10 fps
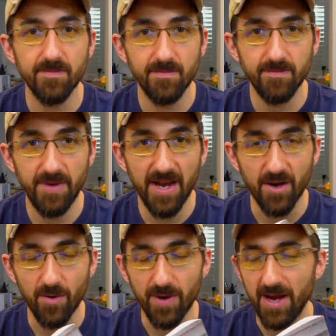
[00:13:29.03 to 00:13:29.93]

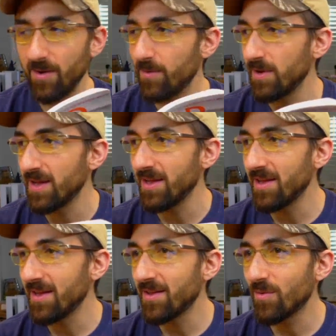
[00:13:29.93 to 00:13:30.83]
Echo. How,
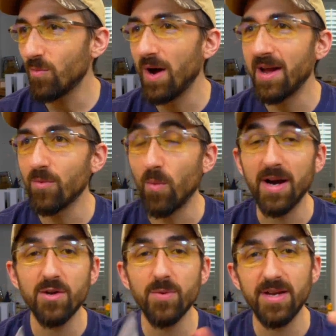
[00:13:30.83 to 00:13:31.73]
why, why
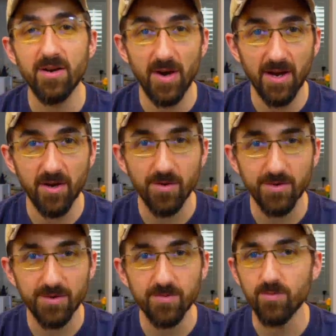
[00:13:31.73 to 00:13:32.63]
do we hear
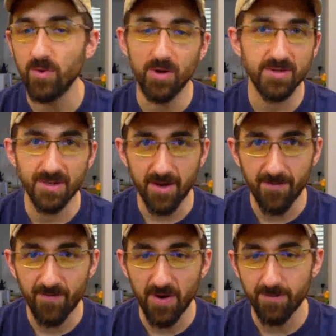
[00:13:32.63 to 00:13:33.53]
echoes? Where does it come
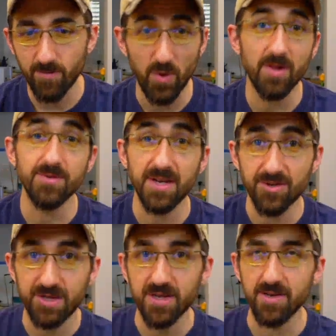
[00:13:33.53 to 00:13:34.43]
from? Well, it was
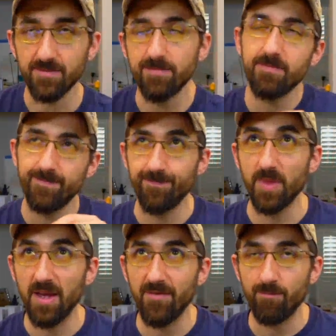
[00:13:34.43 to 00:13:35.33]
actually a
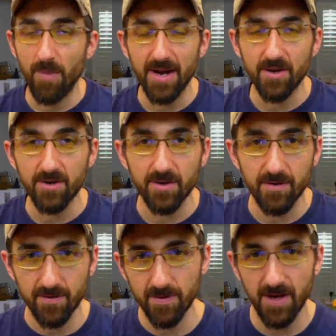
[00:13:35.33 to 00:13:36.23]
a minor
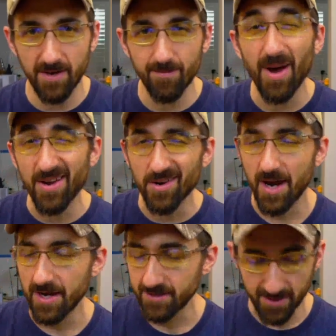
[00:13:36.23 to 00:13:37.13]
a minor
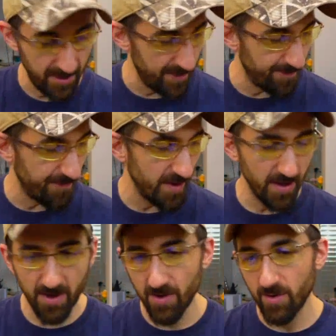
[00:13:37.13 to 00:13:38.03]
goddess, a nymph,
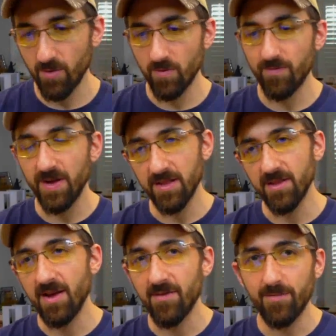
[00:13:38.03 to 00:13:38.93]
who fell in
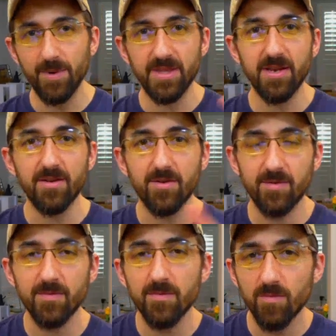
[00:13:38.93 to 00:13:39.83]
love, but then
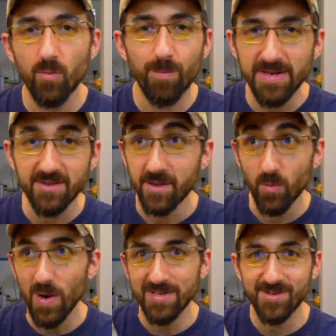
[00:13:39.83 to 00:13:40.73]
basically
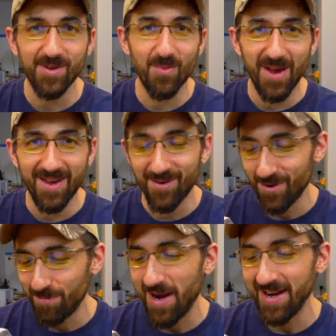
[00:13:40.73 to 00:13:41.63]
wasted away in her
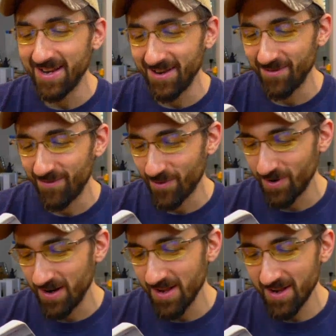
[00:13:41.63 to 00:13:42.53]
pining for
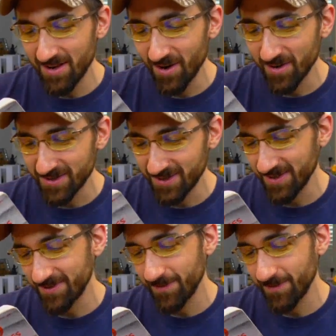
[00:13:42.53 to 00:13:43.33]
Narcissus.